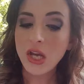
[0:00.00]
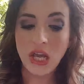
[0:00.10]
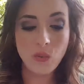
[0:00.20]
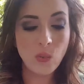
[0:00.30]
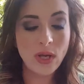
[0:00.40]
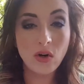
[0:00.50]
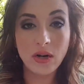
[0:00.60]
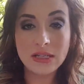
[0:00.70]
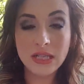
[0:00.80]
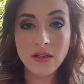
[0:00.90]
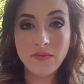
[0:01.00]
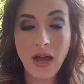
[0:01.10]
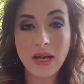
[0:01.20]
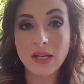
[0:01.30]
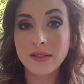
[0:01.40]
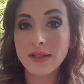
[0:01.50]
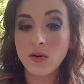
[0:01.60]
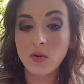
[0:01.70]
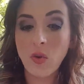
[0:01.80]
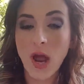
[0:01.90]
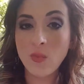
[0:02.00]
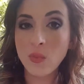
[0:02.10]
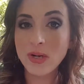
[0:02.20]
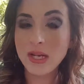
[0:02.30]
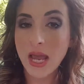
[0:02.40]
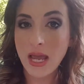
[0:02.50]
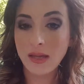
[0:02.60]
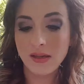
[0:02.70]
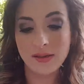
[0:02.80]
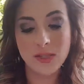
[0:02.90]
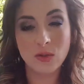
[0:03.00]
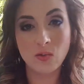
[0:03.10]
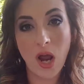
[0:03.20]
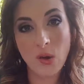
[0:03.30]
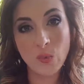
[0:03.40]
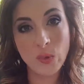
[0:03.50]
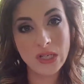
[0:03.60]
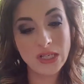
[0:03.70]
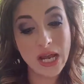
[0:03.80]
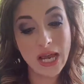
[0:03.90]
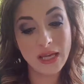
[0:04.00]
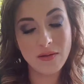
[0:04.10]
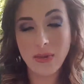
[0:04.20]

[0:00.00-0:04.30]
And we are identifying, is there a rotten one today? Is there a rotten one today?